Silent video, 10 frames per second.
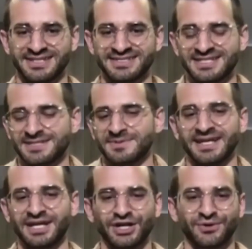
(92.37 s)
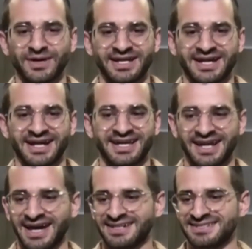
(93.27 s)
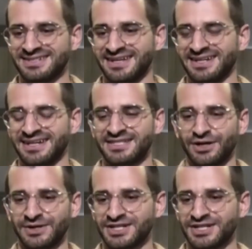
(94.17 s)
And this has been like a good way to kind of connect and, and get to know each